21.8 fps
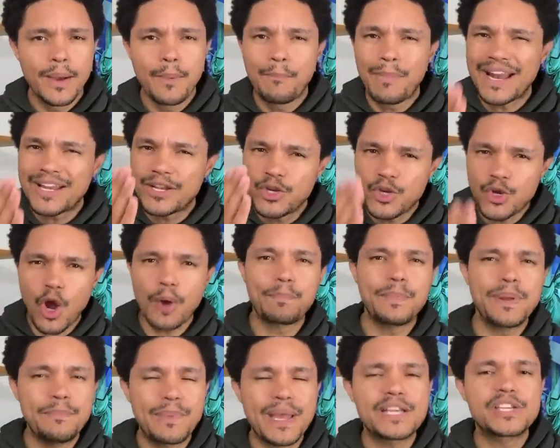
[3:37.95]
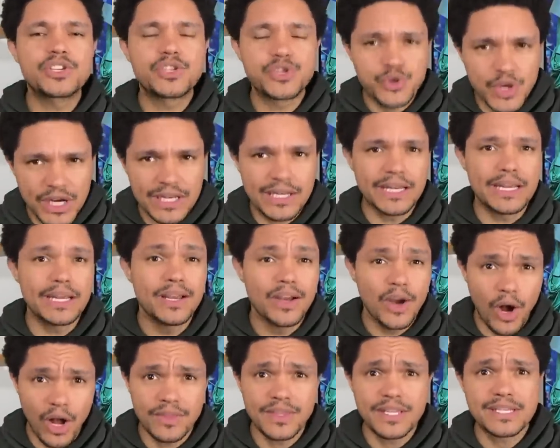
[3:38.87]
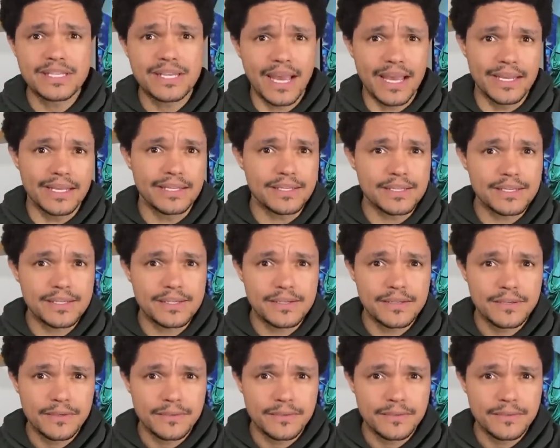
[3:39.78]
might not be based strictly on the science.